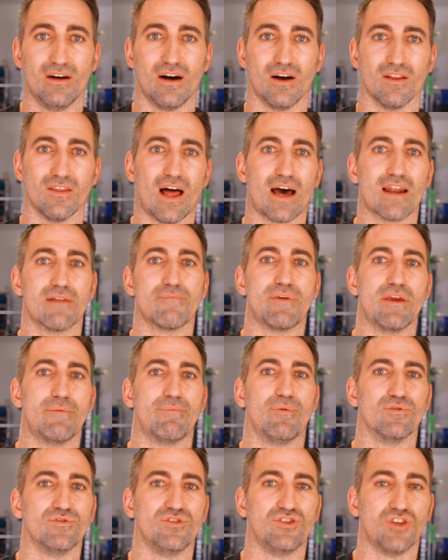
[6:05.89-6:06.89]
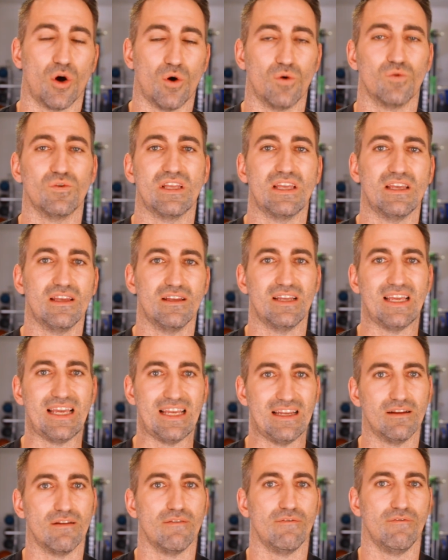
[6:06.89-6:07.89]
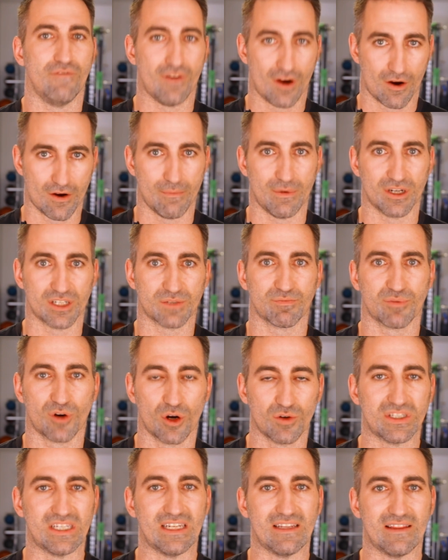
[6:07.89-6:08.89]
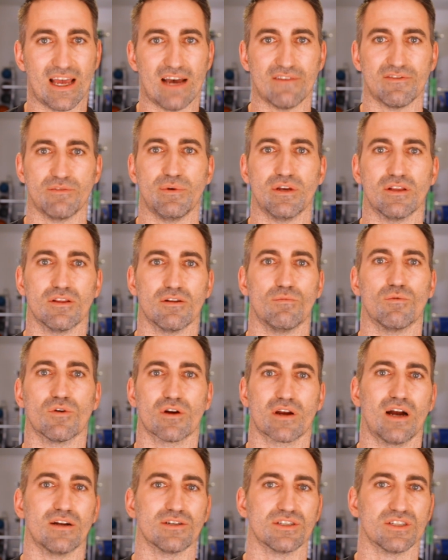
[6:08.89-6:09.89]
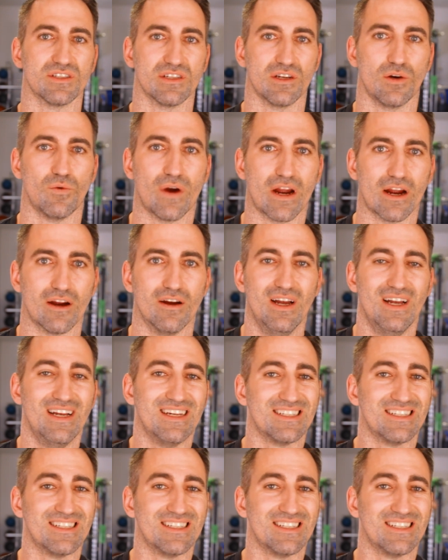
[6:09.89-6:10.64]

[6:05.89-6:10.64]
A lot of people don't eat very much protein. They have to be a little more consciously aware.